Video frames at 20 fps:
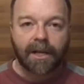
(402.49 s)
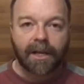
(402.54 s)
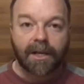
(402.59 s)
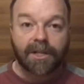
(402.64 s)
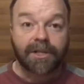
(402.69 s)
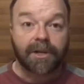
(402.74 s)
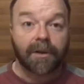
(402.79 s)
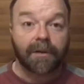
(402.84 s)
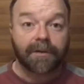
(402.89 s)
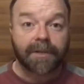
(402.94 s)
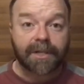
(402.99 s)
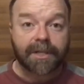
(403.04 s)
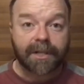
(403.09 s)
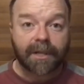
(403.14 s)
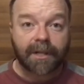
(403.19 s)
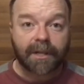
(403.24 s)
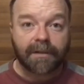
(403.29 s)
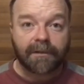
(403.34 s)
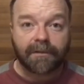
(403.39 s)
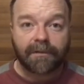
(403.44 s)
So I've
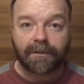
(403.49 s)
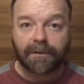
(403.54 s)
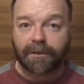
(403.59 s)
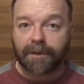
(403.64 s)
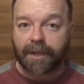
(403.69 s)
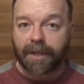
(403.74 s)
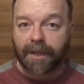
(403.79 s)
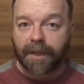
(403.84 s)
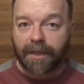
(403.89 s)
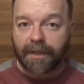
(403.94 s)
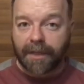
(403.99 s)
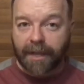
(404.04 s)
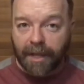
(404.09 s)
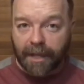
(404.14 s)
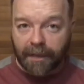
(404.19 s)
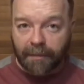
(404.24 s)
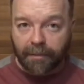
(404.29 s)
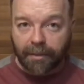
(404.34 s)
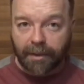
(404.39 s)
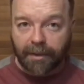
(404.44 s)
decided for the
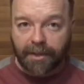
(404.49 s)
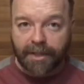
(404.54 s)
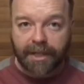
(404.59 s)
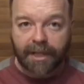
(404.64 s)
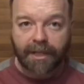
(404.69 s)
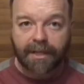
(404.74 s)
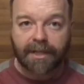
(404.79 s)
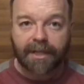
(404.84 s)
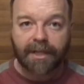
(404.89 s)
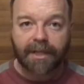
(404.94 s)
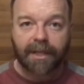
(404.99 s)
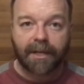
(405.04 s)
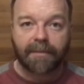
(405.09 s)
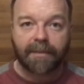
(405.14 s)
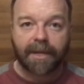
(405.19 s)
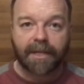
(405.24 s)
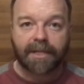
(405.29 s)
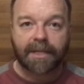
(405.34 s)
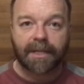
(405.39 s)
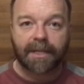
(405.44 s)
theatre project that I'm
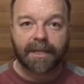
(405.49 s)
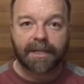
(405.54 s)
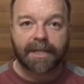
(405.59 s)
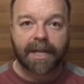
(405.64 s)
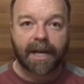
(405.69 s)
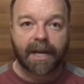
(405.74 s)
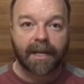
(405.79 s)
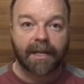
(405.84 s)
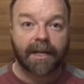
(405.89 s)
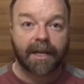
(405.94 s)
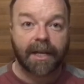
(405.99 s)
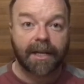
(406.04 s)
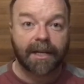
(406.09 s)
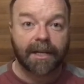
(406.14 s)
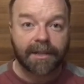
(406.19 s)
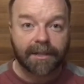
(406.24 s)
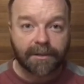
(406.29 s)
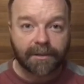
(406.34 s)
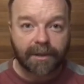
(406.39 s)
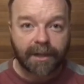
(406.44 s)
actually going to target a
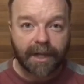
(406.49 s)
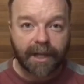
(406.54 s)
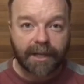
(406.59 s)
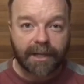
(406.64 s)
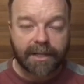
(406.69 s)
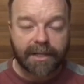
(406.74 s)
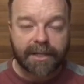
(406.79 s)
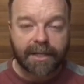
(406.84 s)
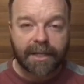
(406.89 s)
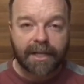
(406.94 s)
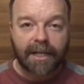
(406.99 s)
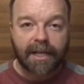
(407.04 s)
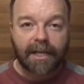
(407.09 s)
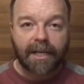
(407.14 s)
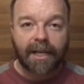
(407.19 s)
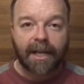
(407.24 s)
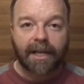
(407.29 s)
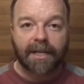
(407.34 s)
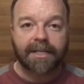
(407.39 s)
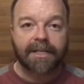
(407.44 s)
kids audience.
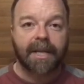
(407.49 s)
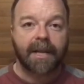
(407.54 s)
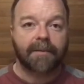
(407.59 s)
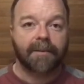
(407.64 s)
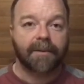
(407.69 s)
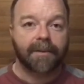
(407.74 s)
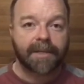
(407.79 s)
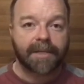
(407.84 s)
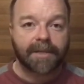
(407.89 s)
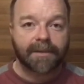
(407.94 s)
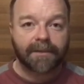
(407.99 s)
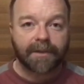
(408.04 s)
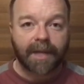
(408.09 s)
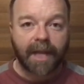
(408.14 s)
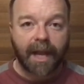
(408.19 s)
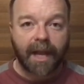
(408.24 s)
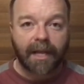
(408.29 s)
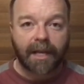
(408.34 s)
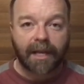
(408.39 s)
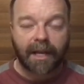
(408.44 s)
And there's a couple of reasons for
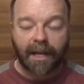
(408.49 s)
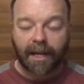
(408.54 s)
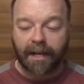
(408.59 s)
that.